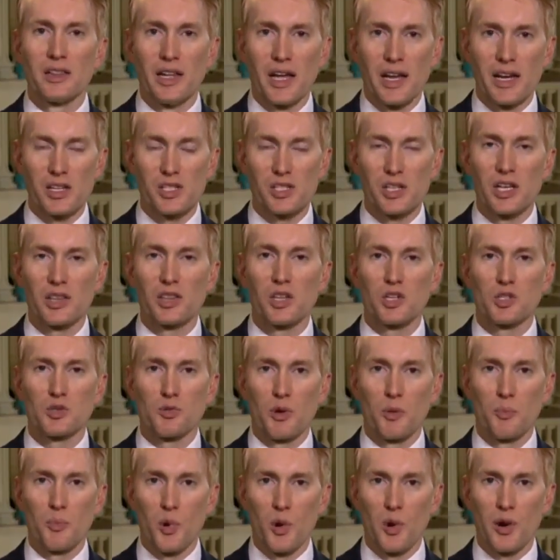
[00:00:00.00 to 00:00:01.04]
Let us get this
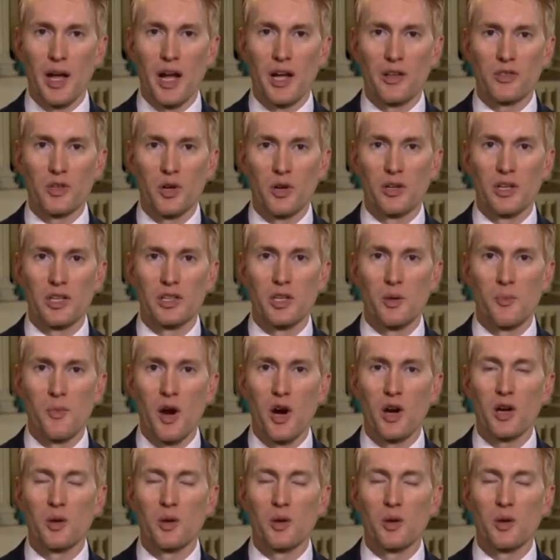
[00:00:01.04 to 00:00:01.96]
report out there and let the